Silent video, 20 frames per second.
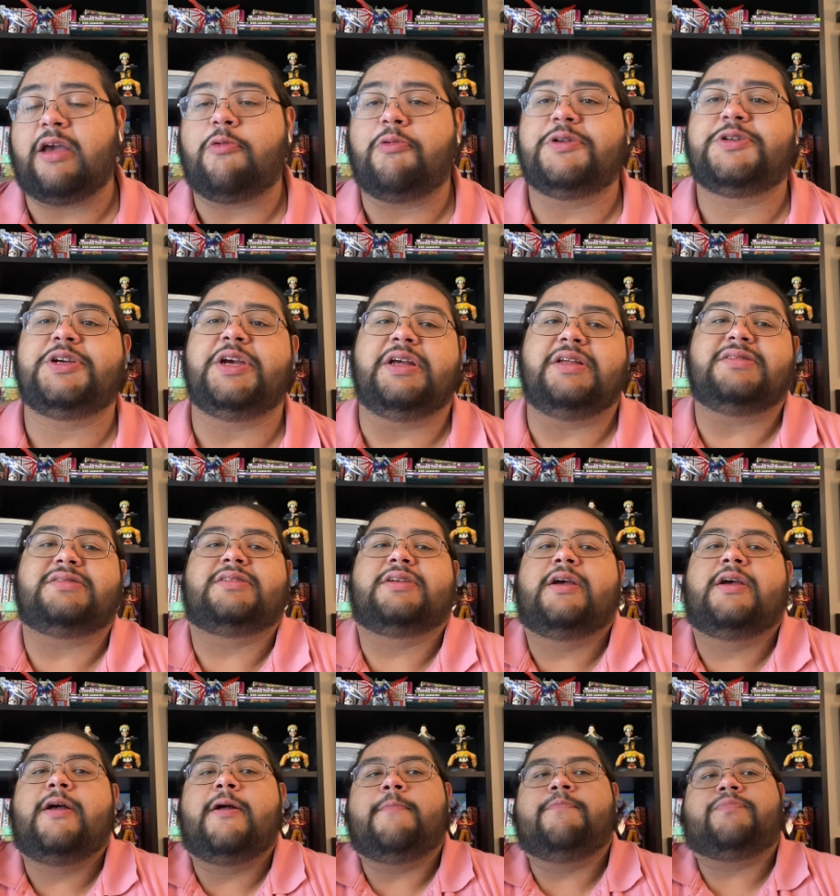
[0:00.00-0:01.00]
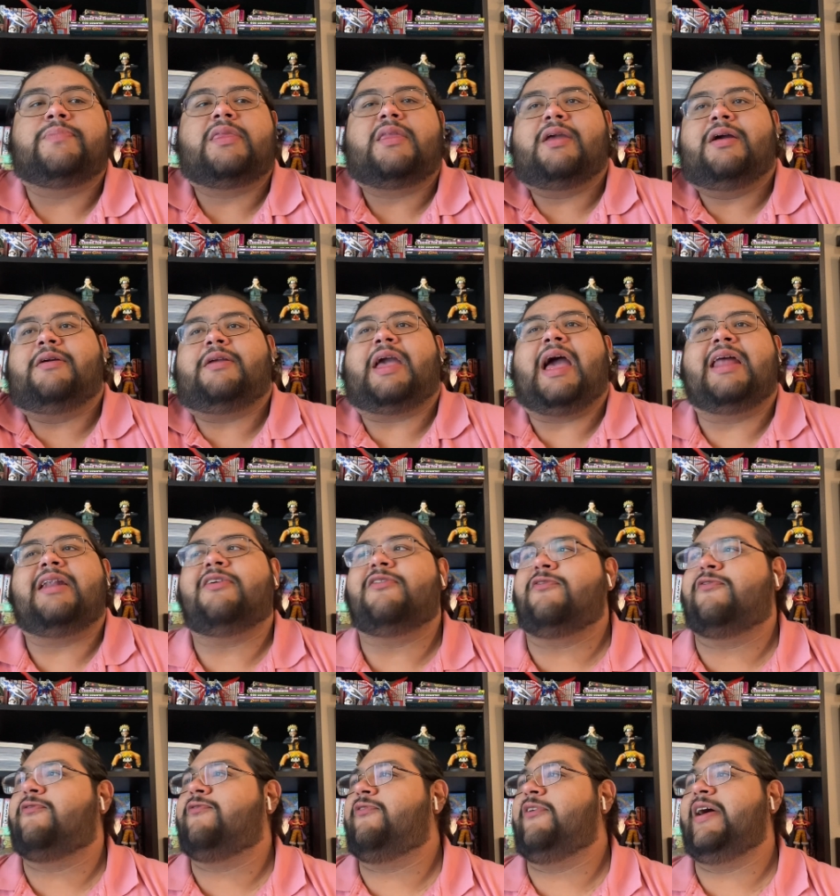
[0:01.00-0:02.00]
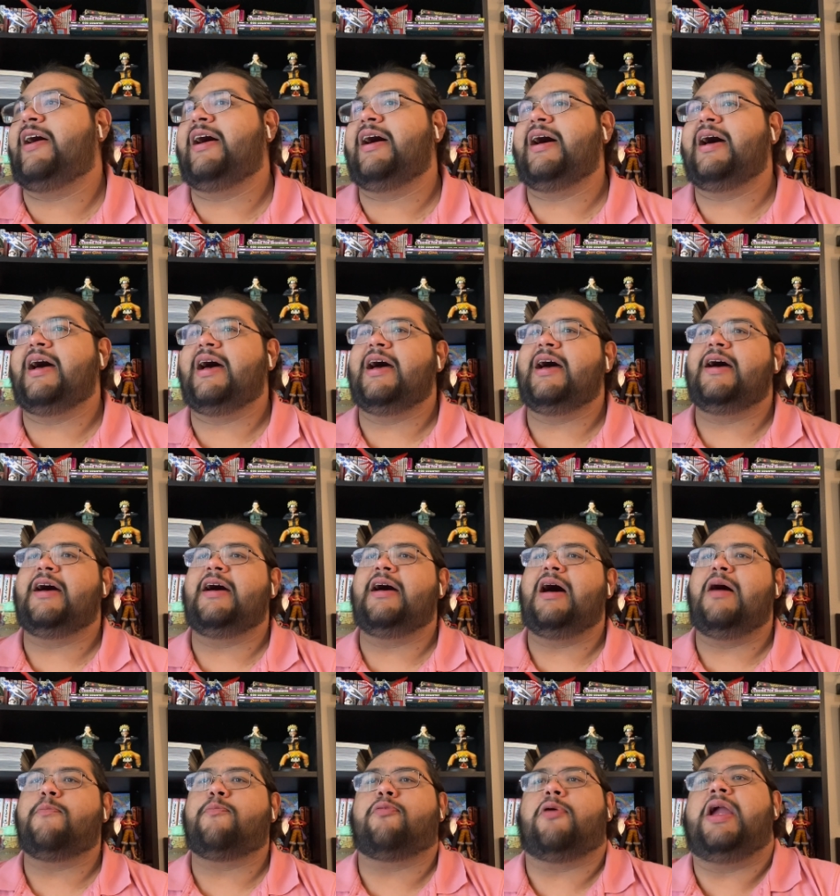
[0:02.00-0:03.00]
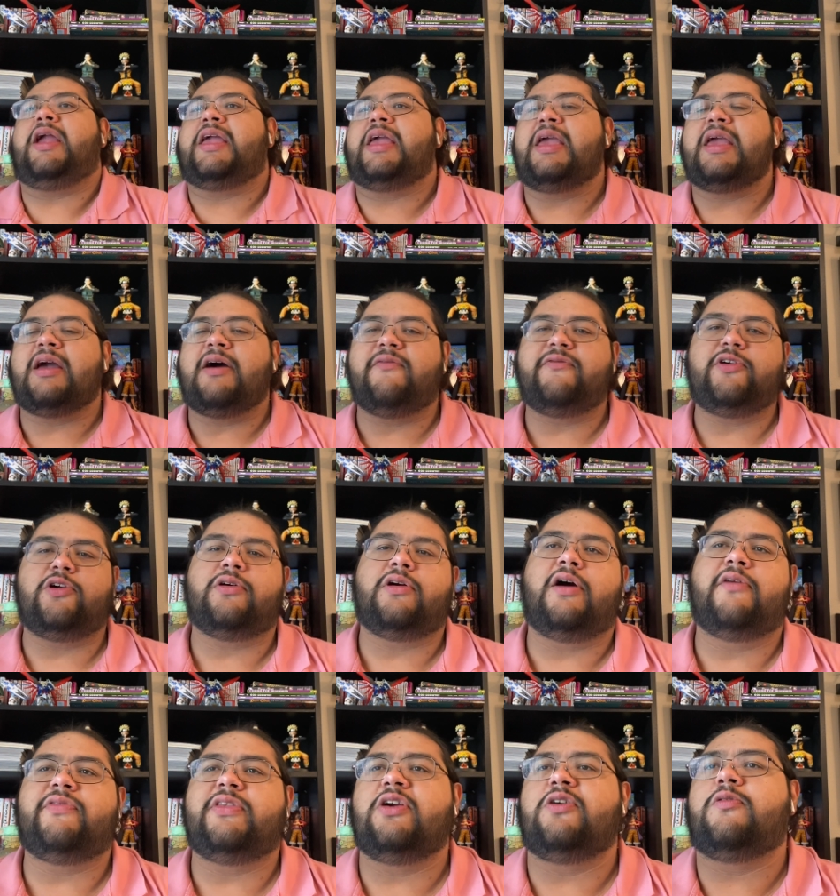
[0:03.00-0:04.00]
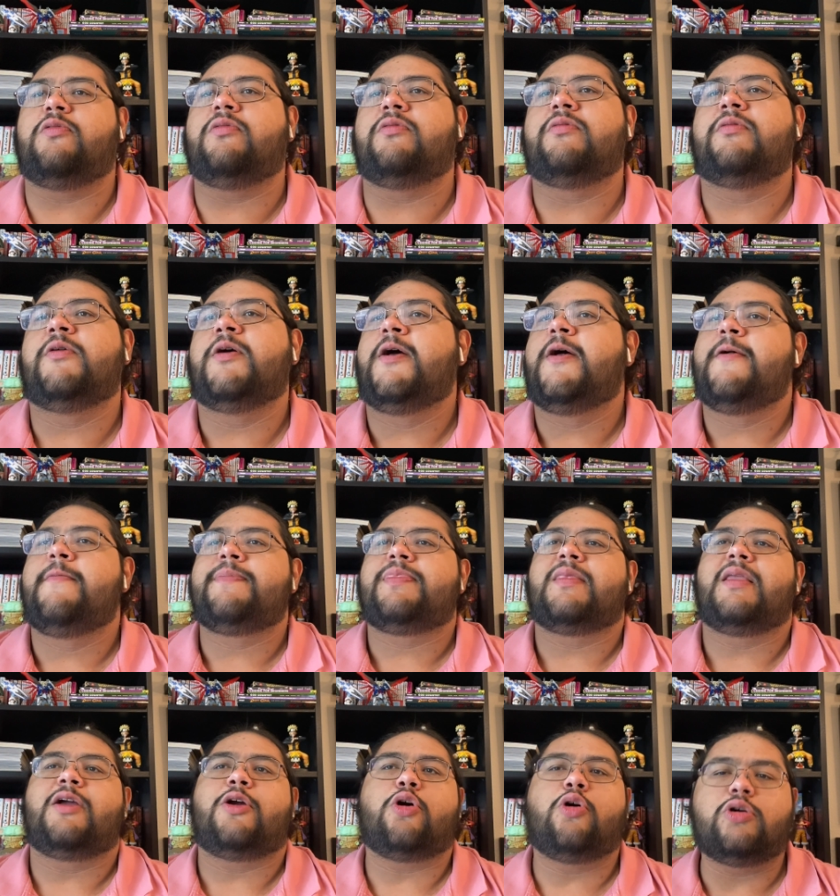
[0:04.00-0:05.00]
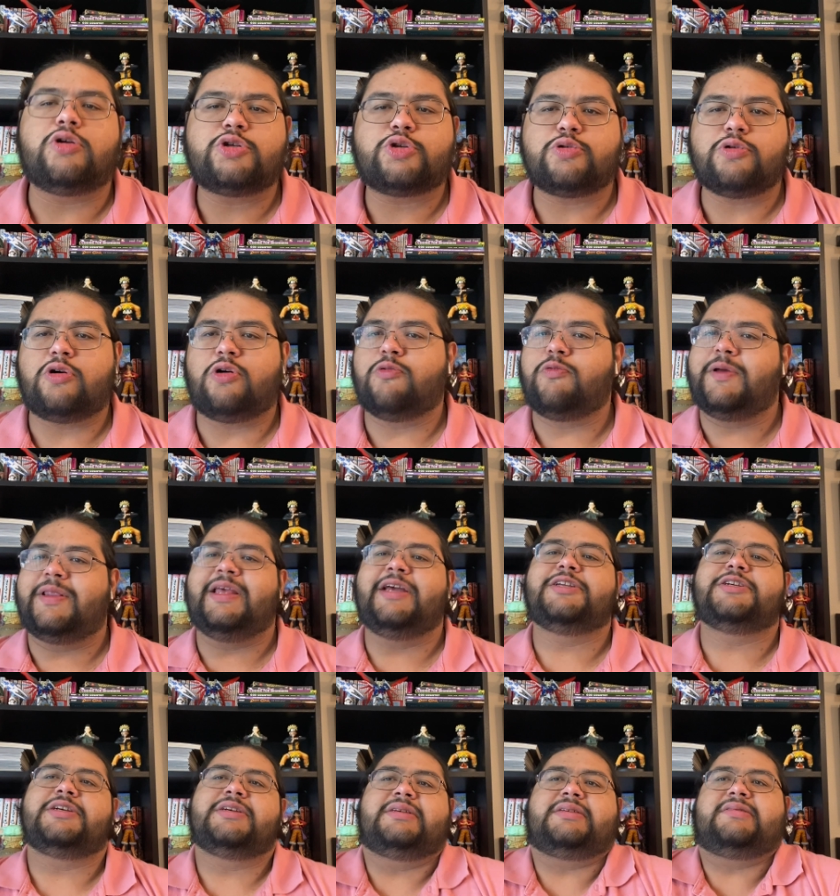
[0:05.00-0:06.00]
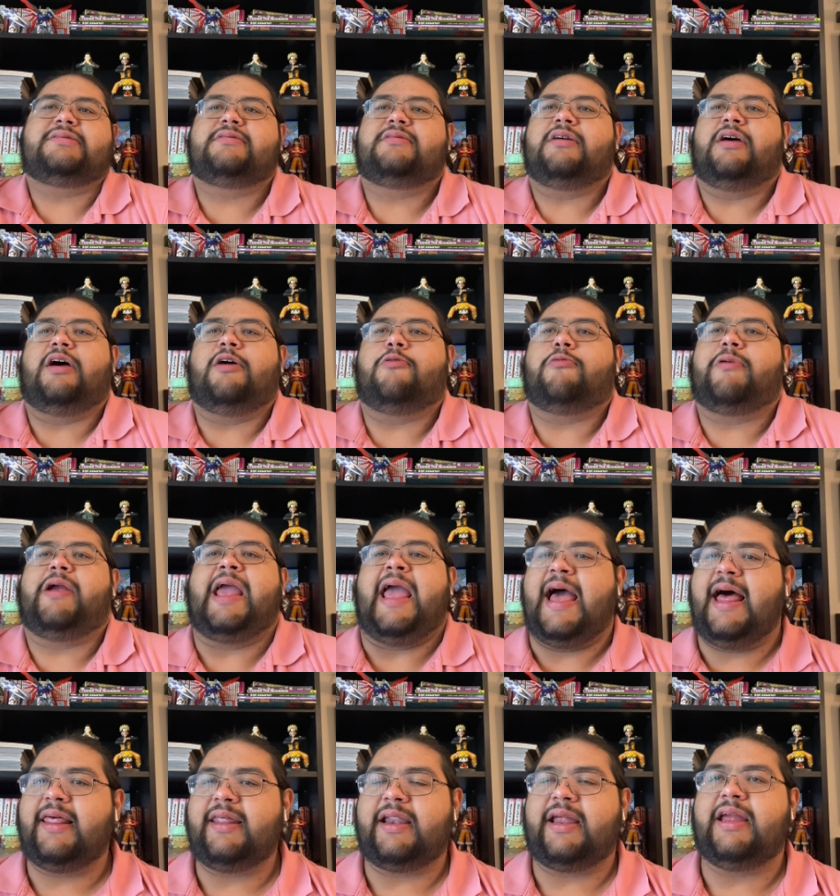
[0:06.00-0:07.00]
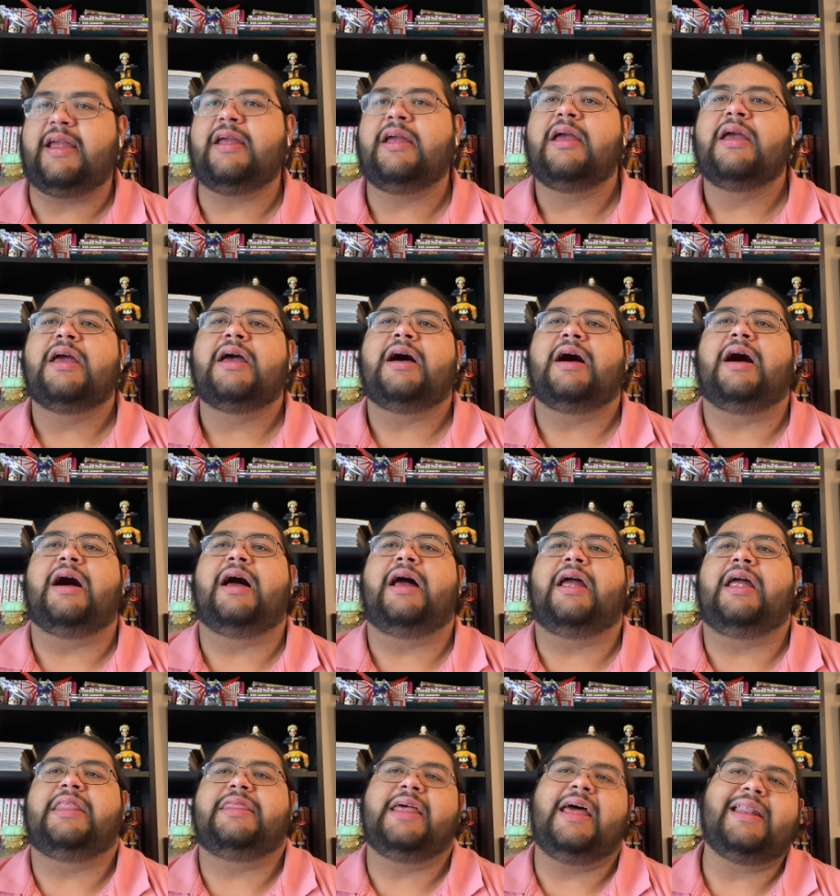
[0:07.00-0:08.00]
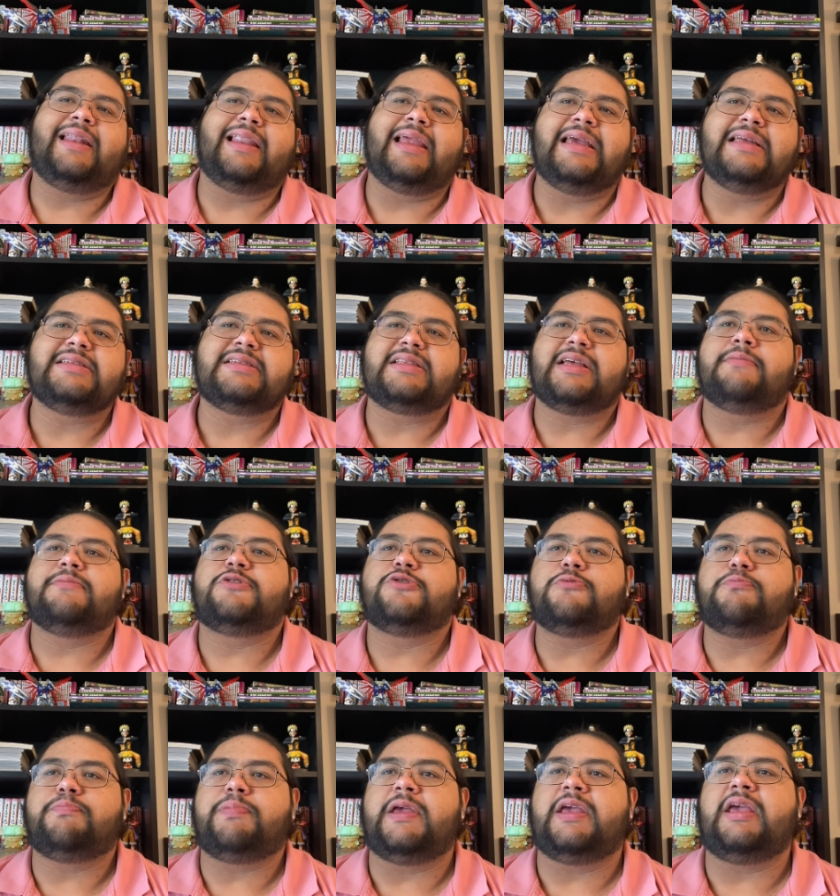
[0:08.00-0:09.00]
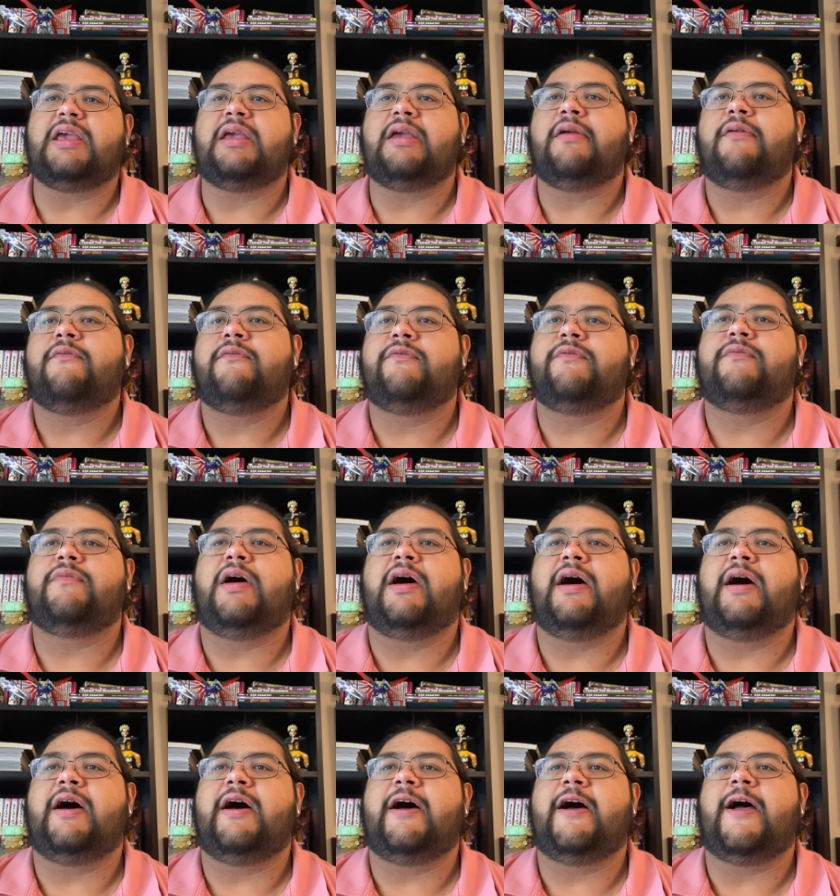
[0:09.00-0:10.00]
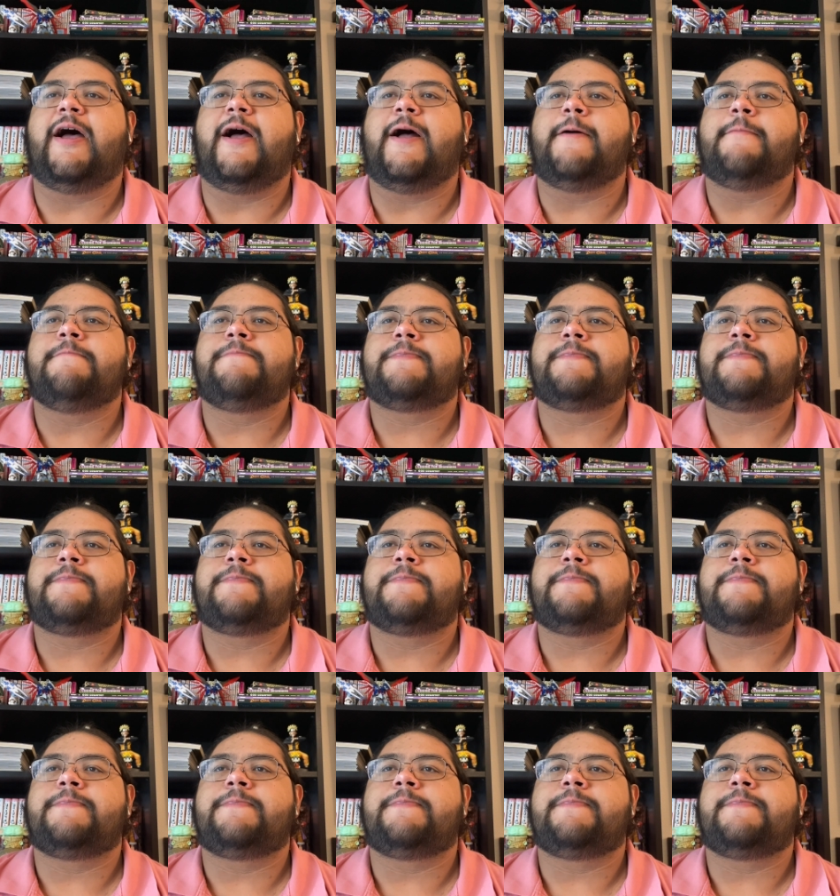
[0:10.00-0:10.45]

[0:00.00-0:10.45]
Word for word: which is kind of uh, a breaking of your of their cultural religious uh, reality uh, that leads them to be uh,